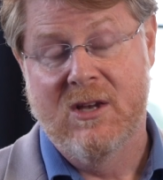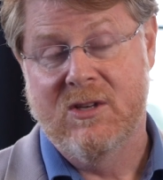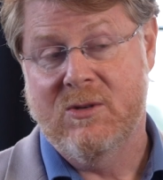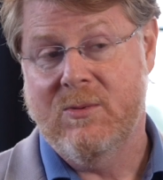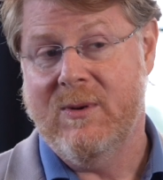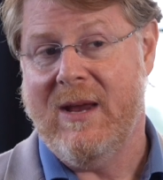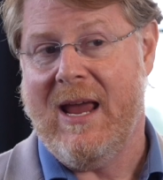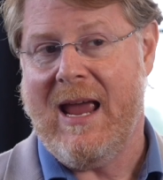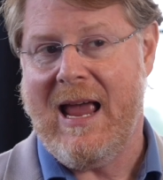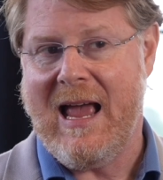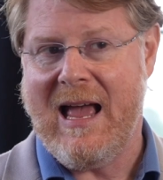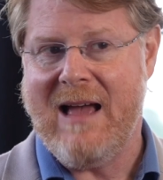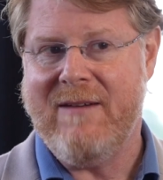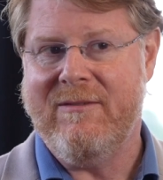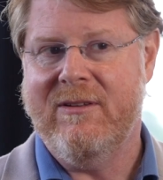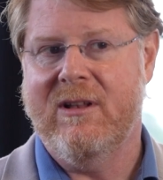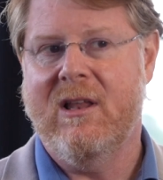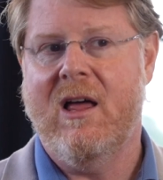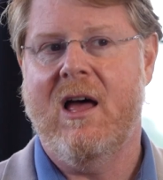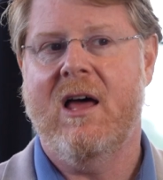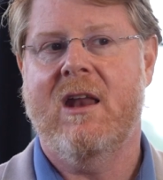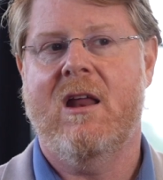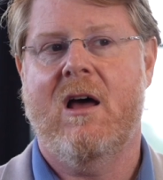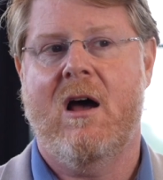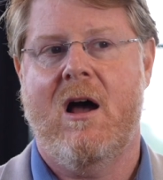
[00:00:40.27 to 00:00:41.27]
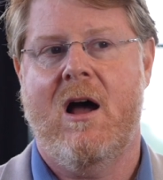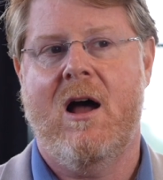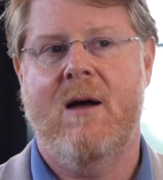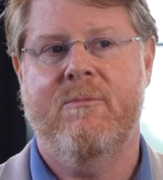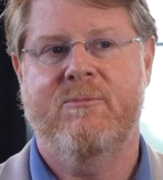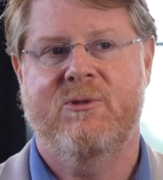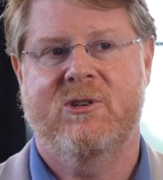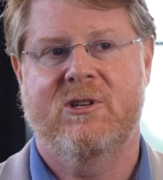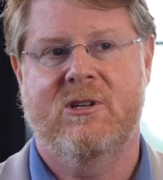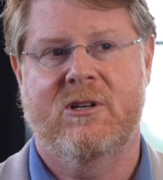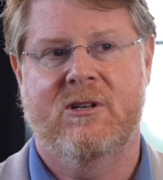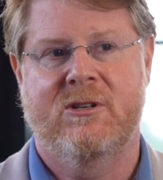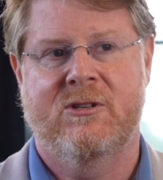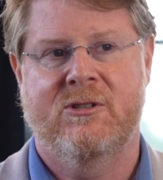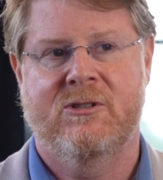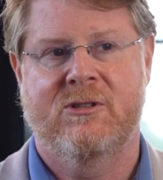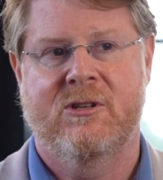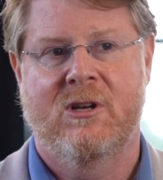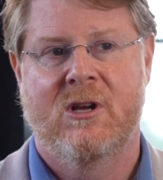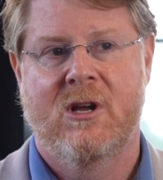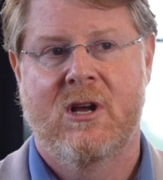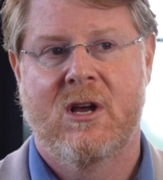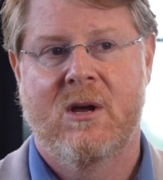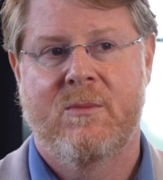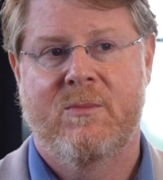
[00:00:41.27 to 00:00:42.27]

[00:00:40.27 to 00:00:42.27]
So we have a lot of options.